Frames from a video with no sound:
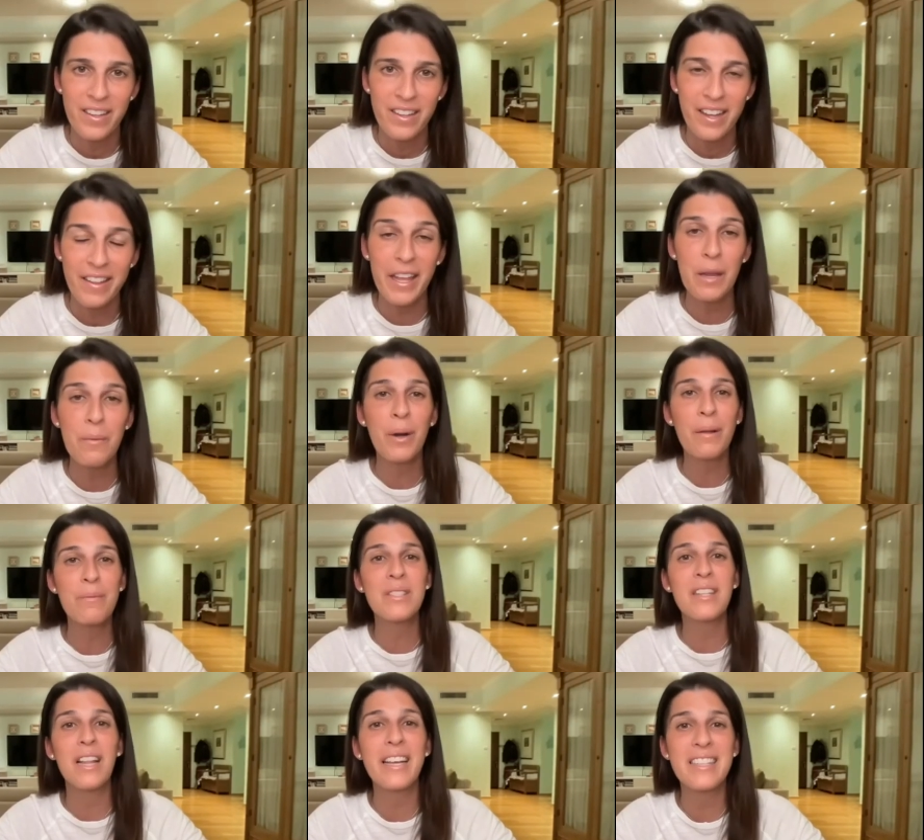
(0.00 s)
And the
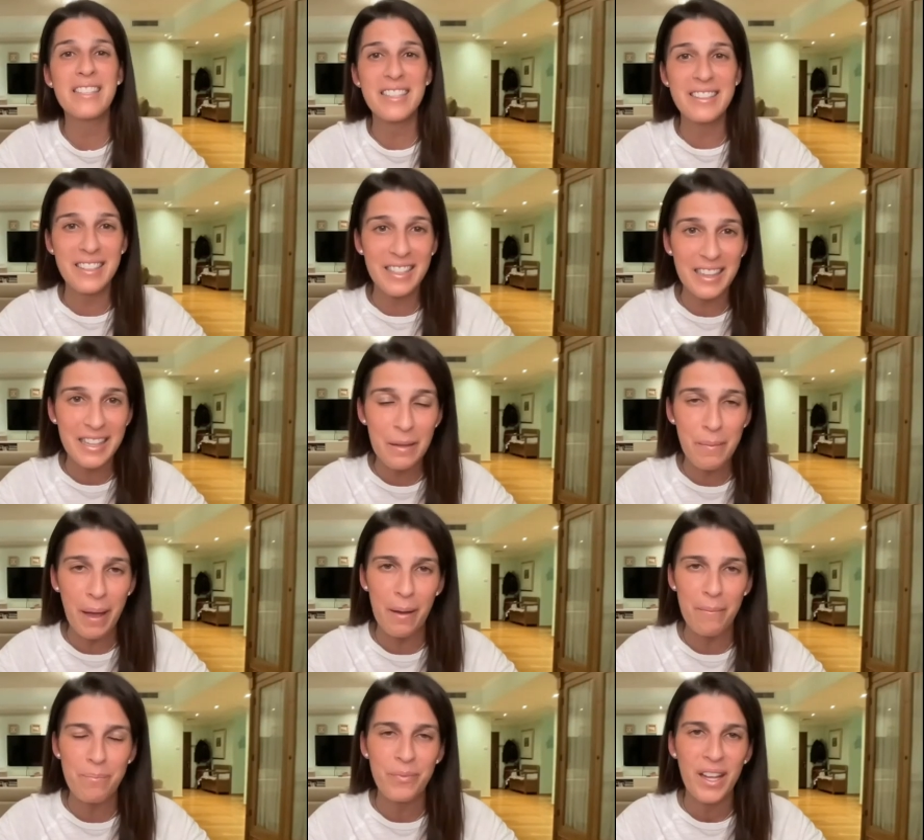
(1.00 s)
Abraham's Legacy Tehillim
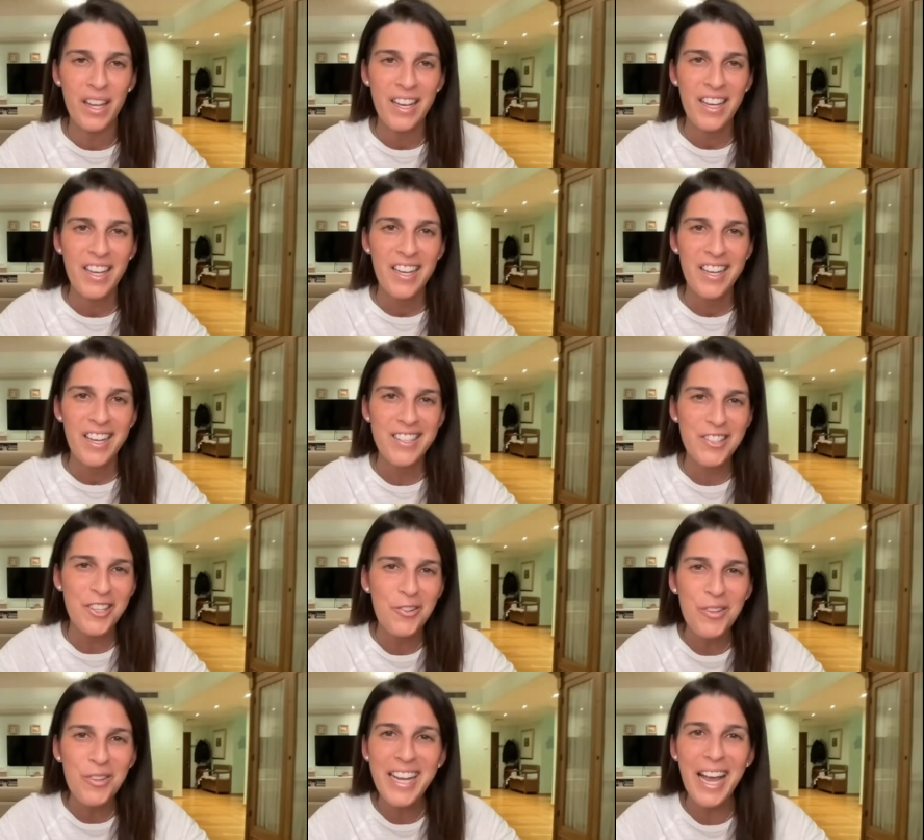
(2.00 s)
app is a
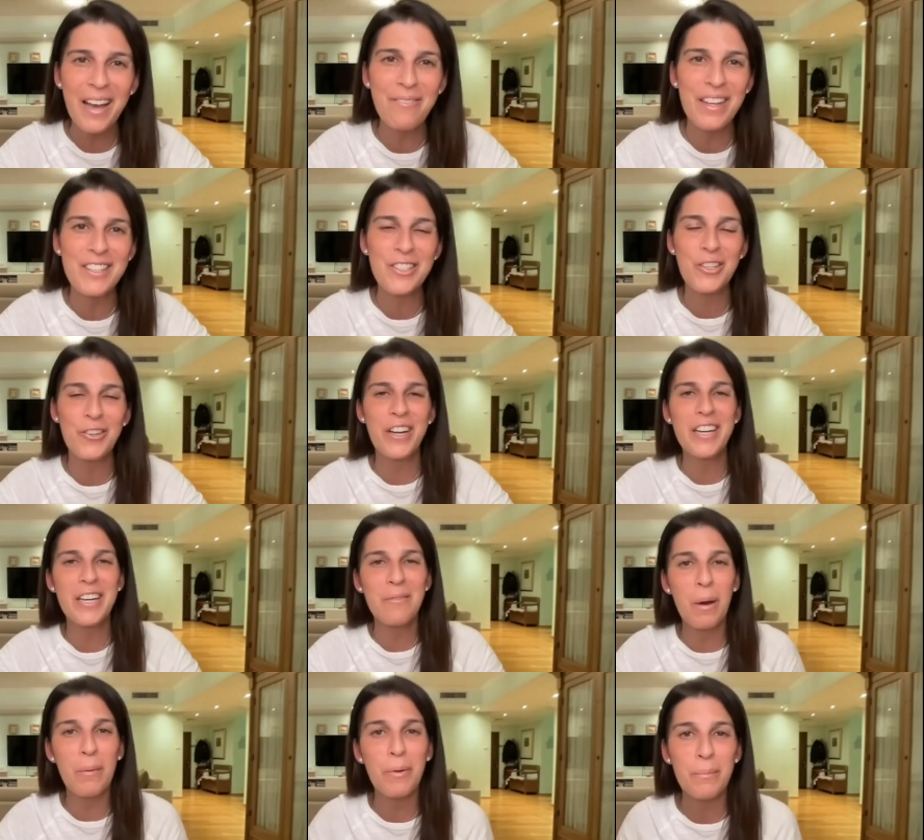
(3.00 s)
unique app that's created
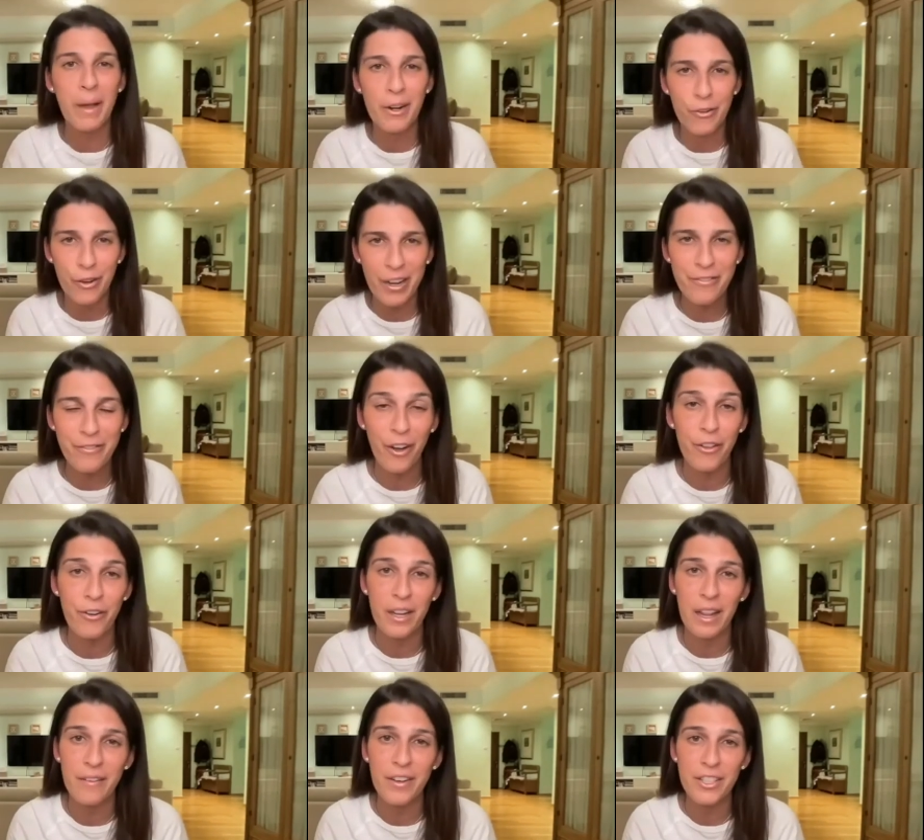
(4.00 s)
in memory of my grandfather,
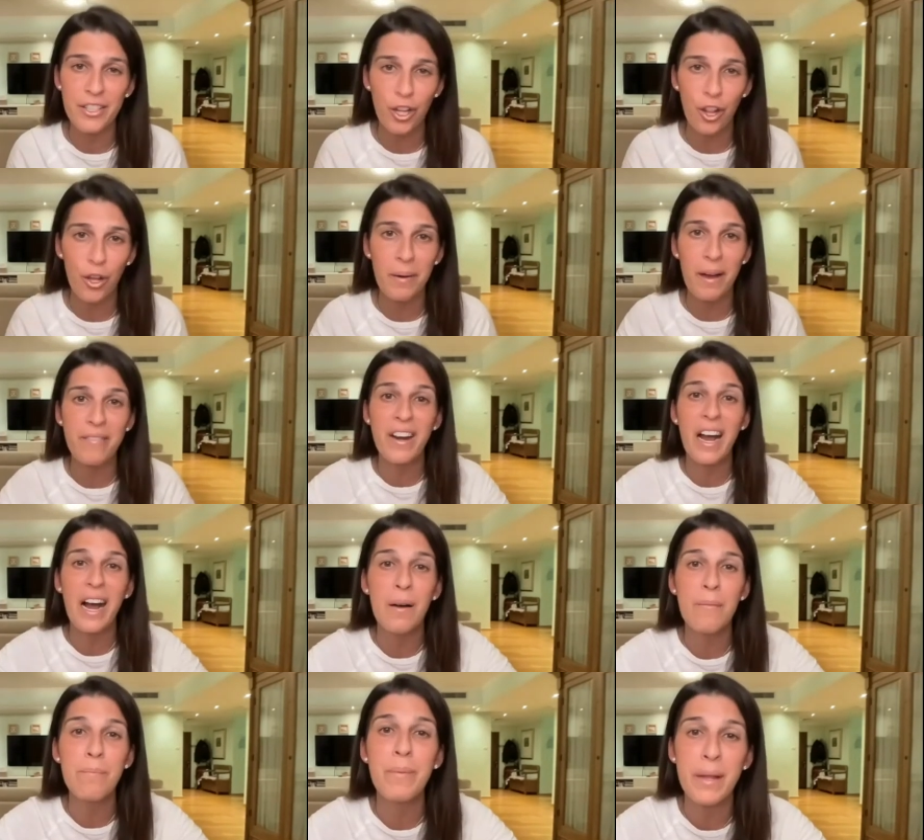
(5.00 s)
Alav HaShalom,
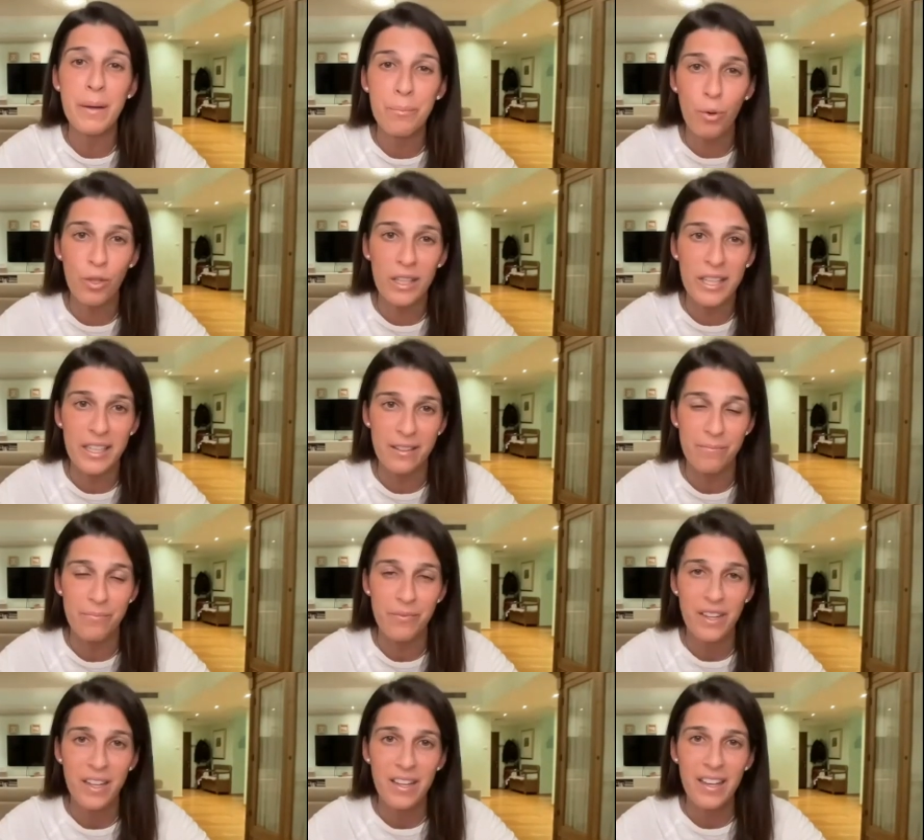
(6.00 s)
Avraham Ben Polin.
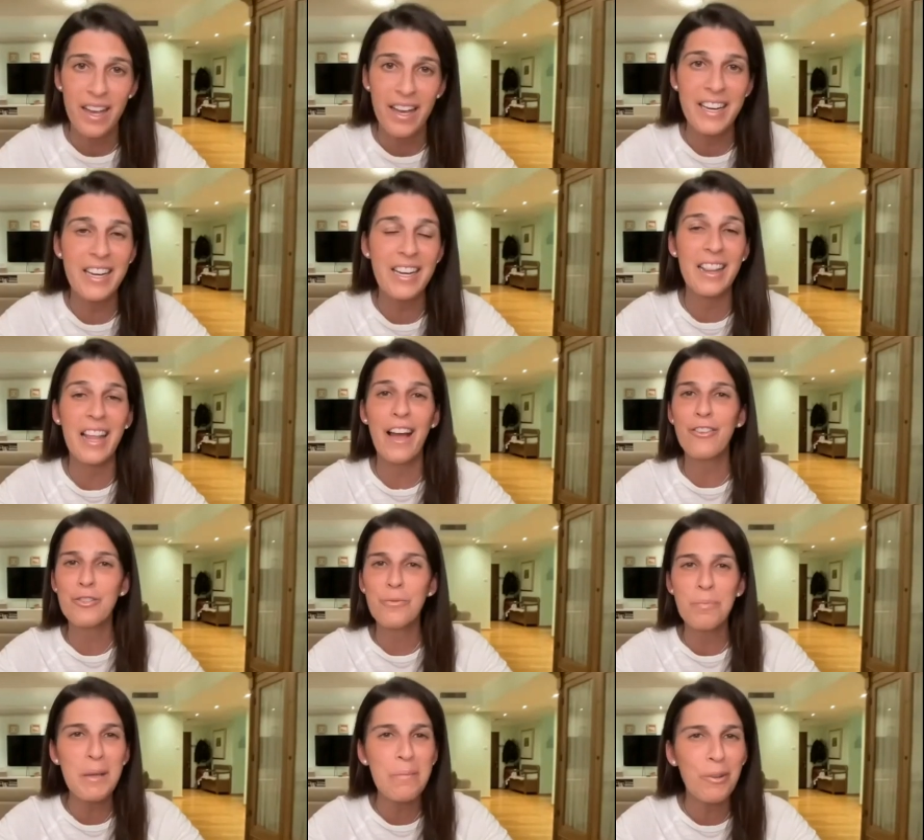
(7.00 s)
And it allows
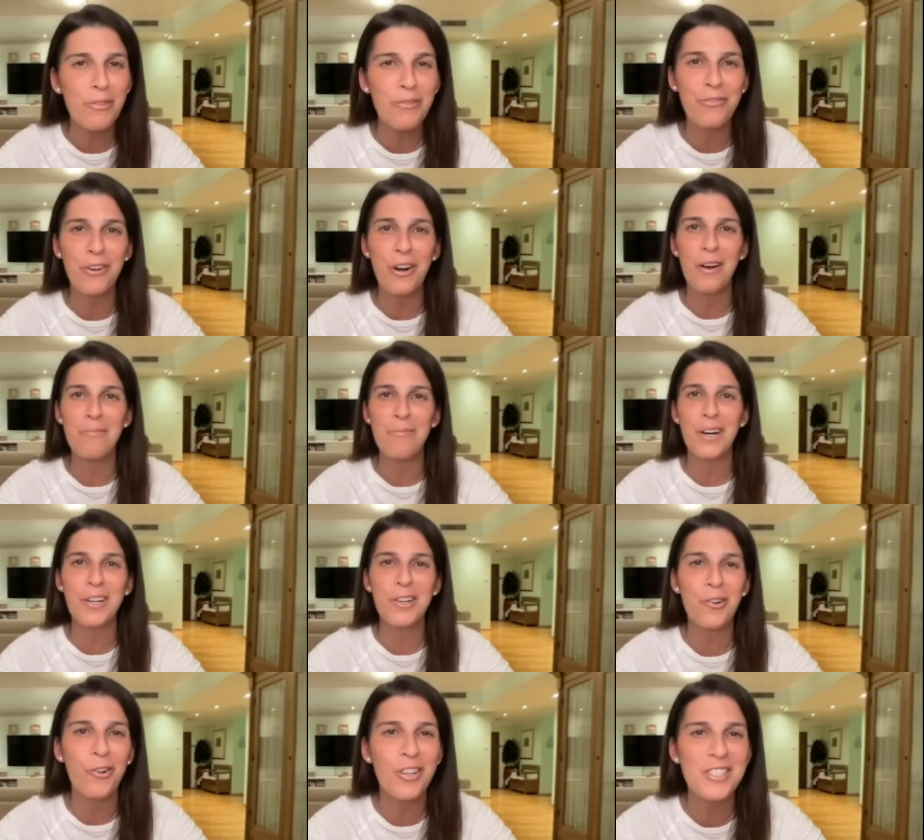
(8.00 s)
people from
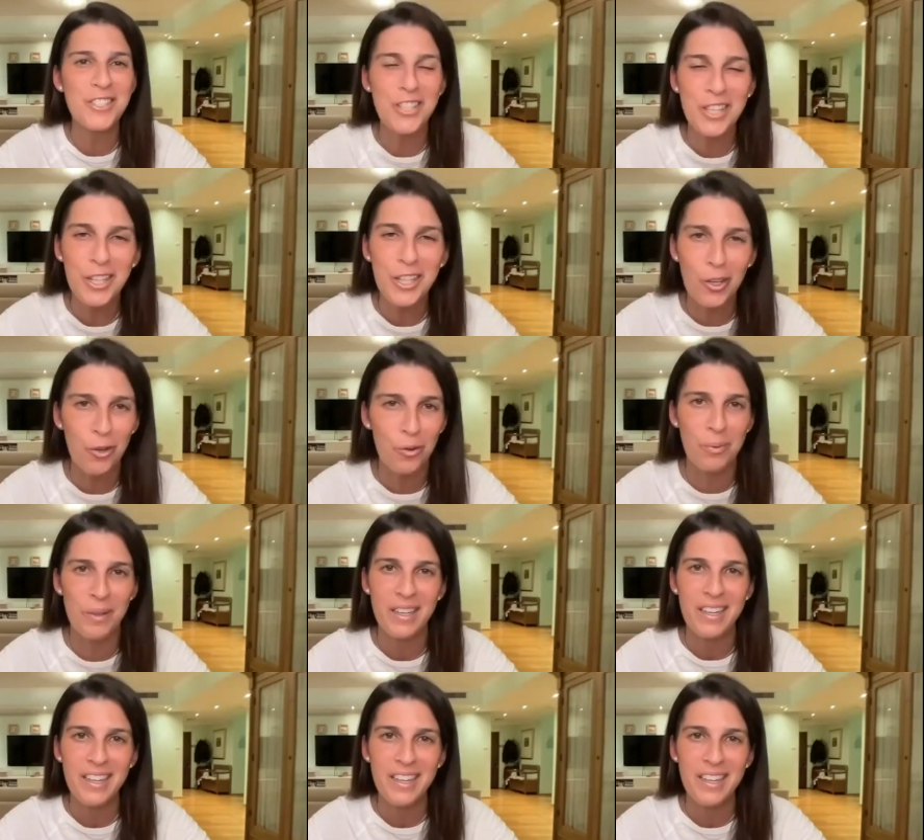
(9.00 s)
across the globe